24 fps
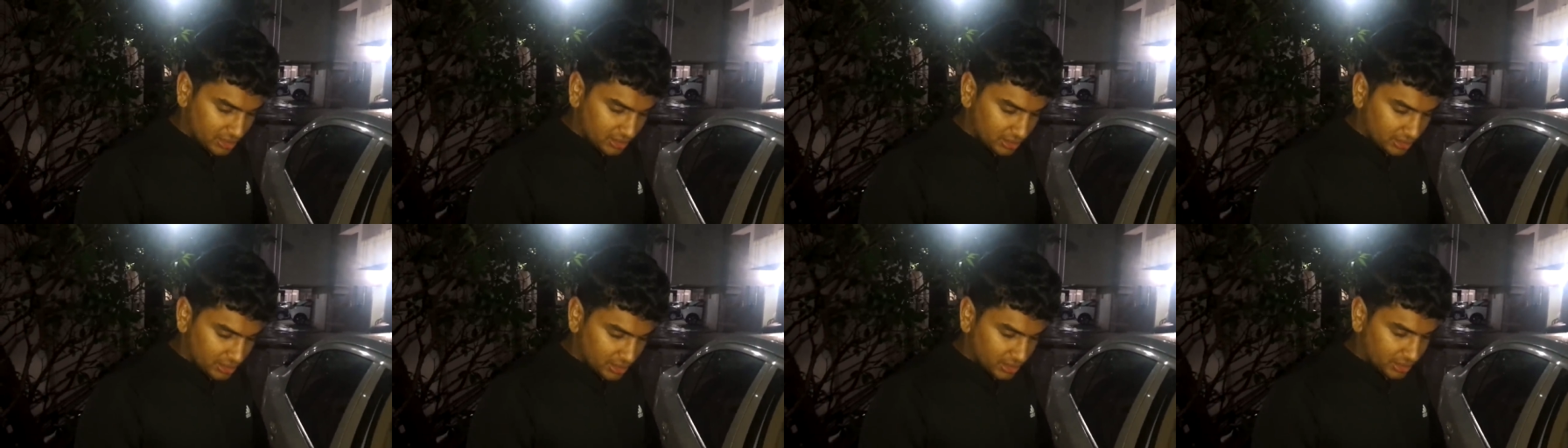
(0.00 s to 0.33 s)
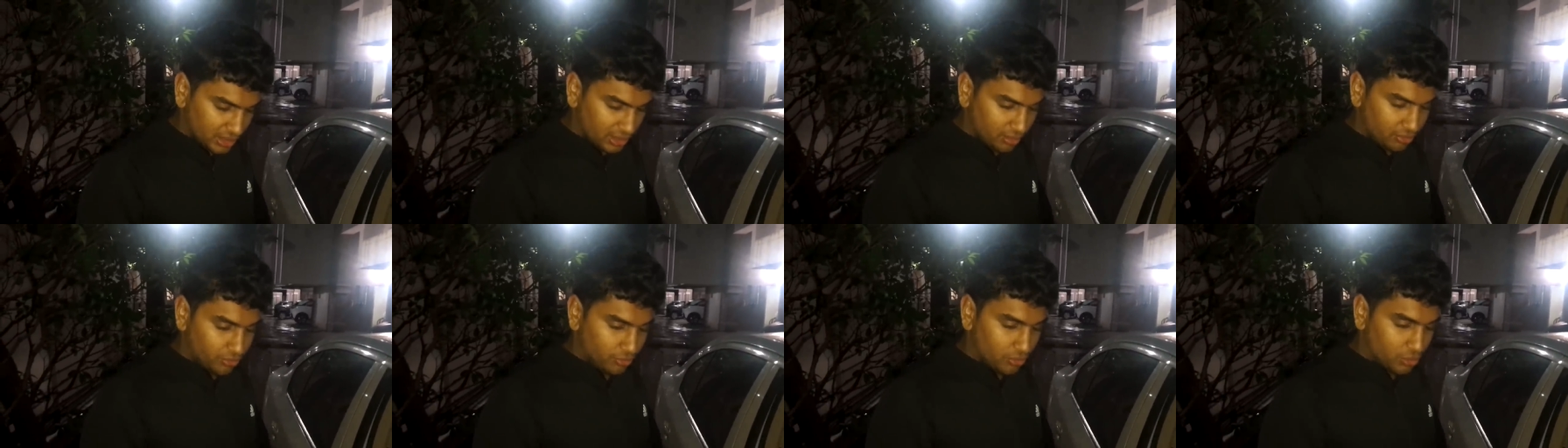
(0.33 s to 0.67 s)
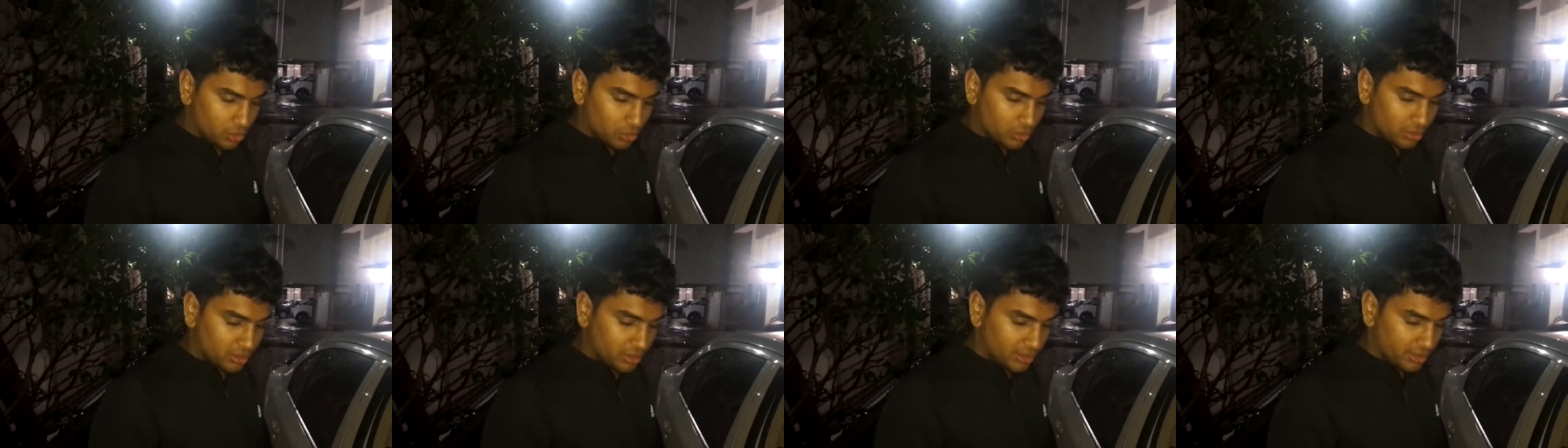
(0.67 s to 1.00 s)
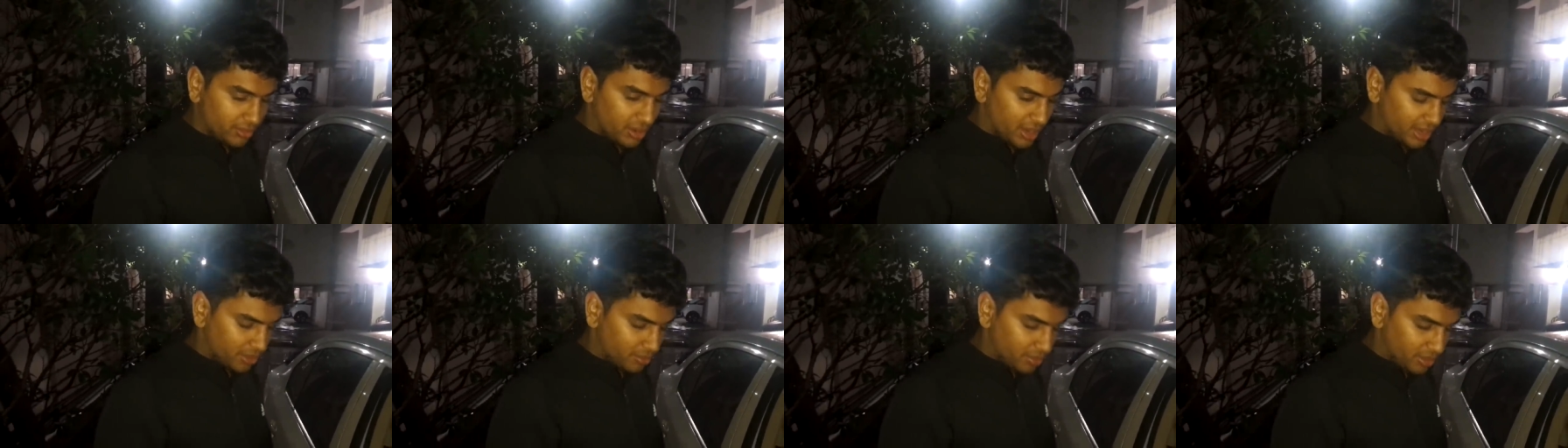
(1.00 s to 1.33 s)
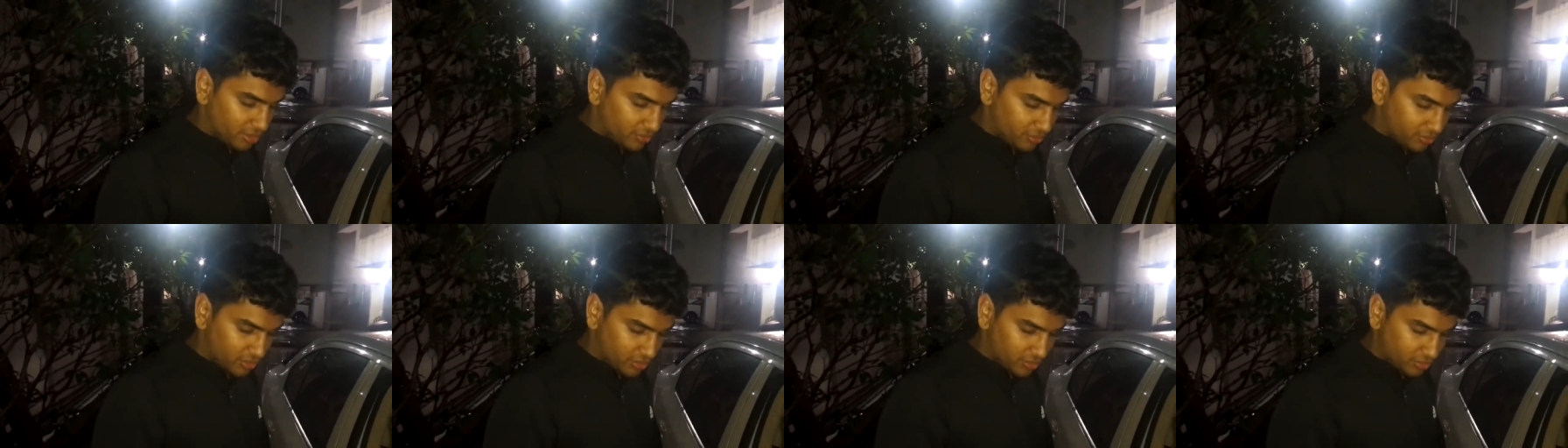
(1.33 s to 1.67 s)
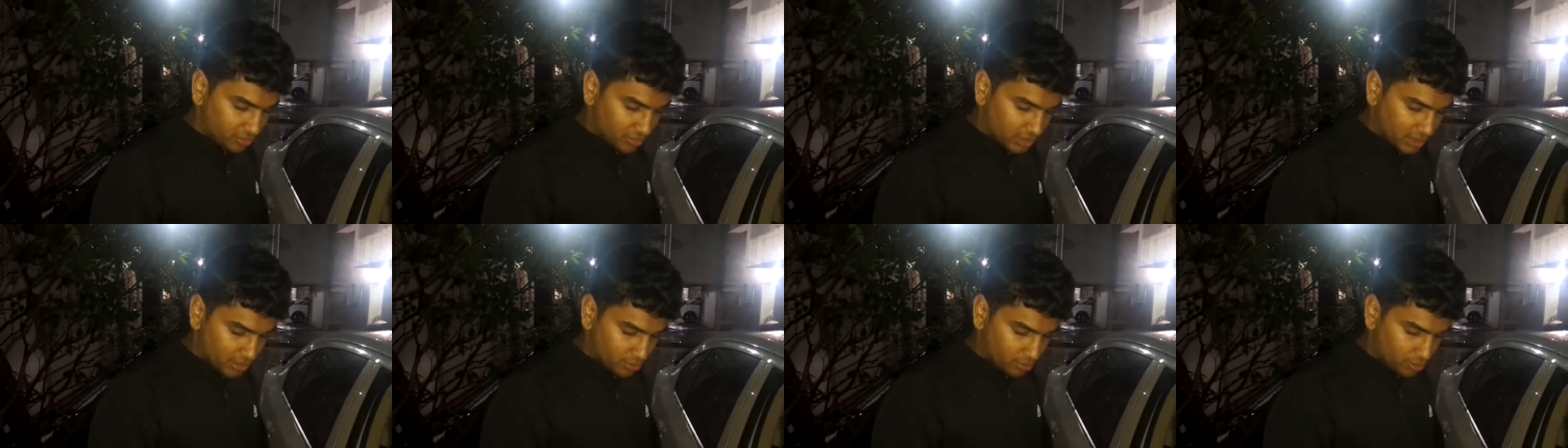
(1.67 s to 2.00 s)
thirty-four divided by
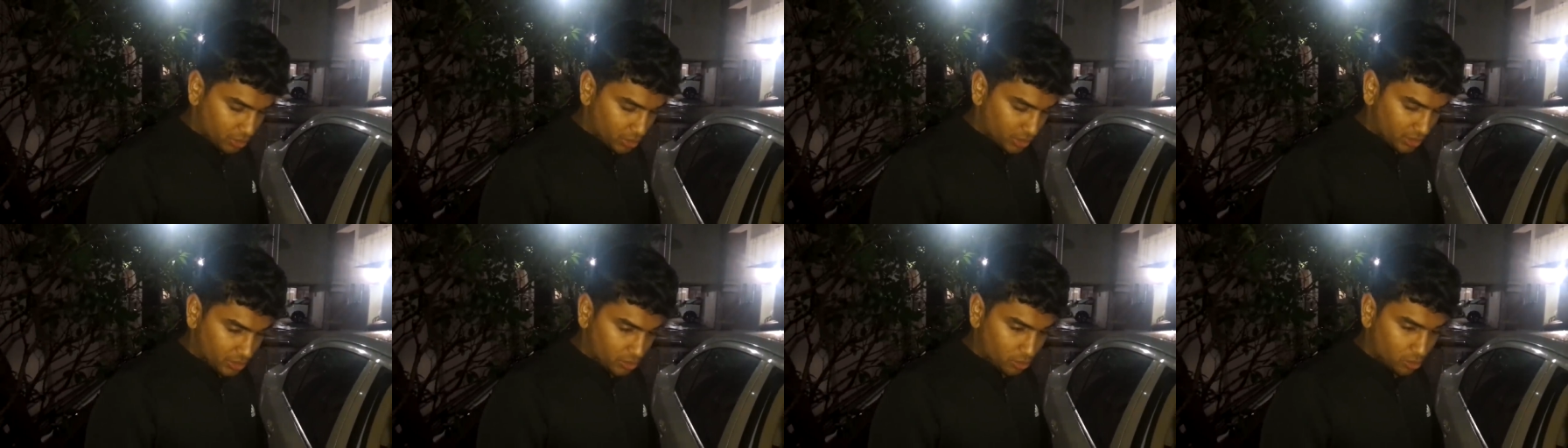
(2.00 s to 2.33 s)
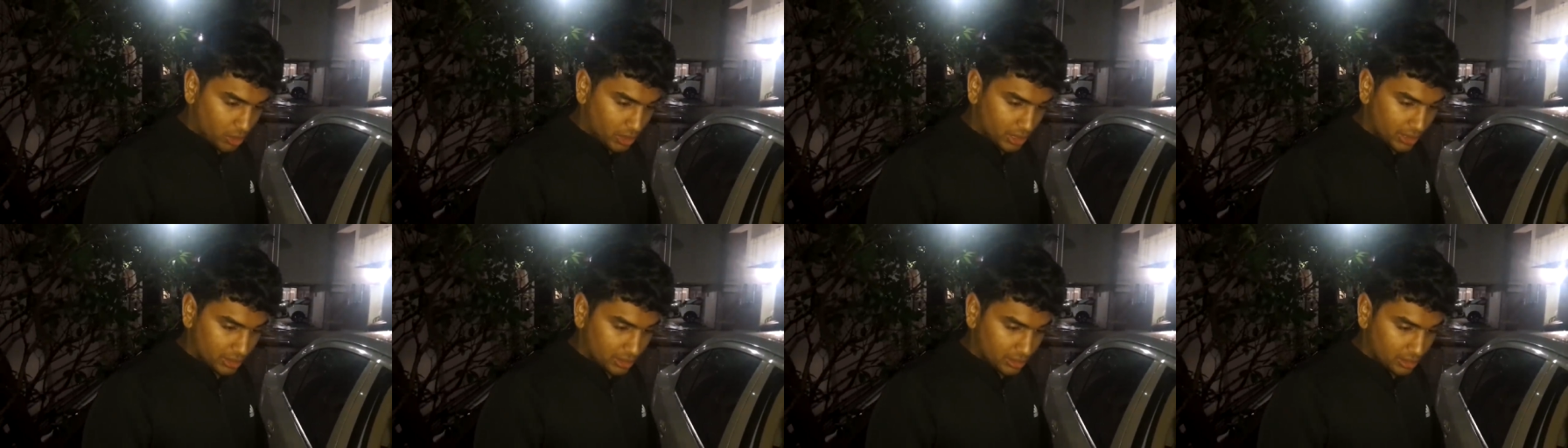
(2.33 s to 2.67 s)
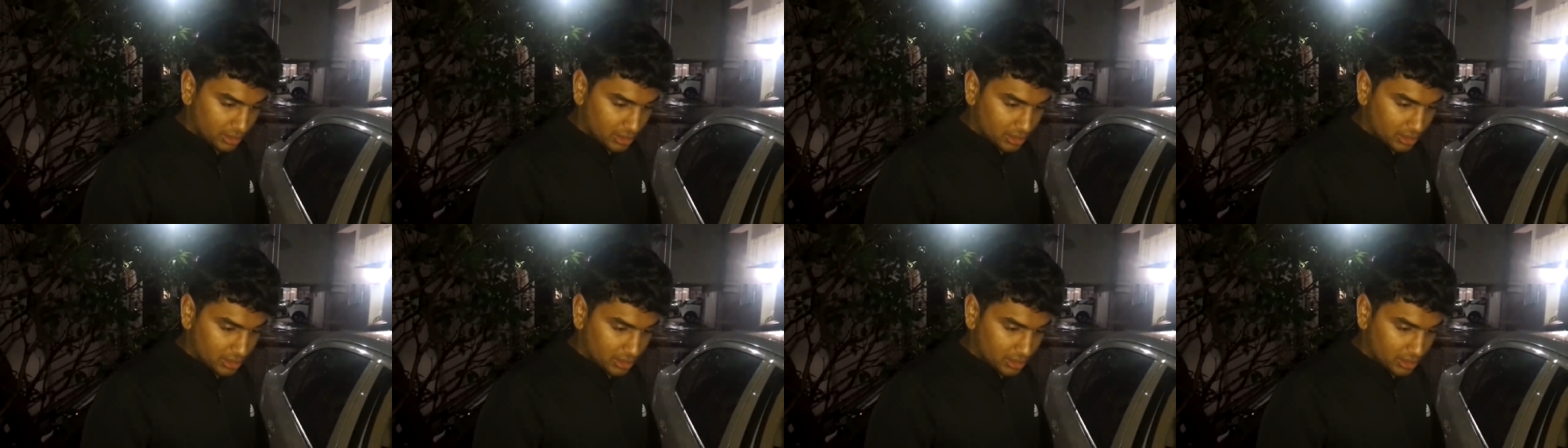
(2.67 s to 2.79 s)
fifteen point one,